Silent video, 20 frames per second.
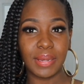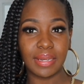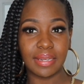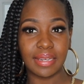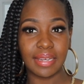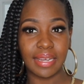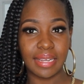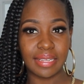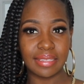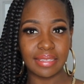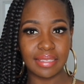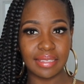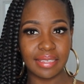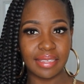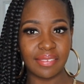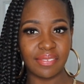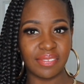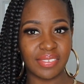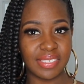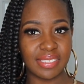but I think
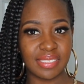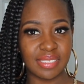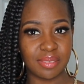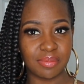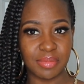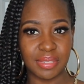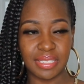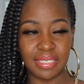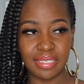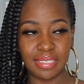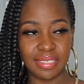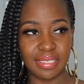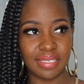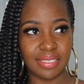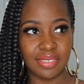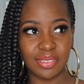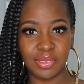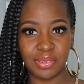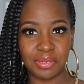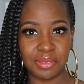it fits me.
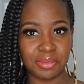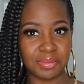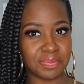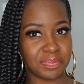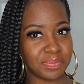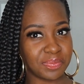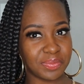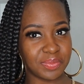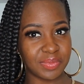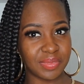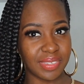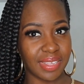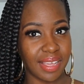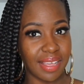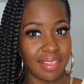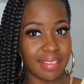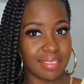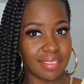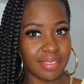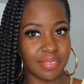You know,
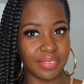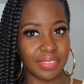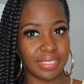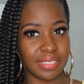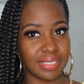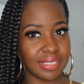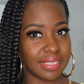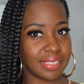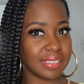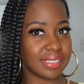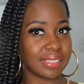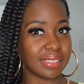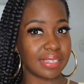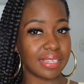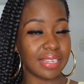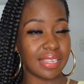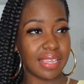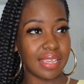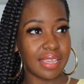I love it. It's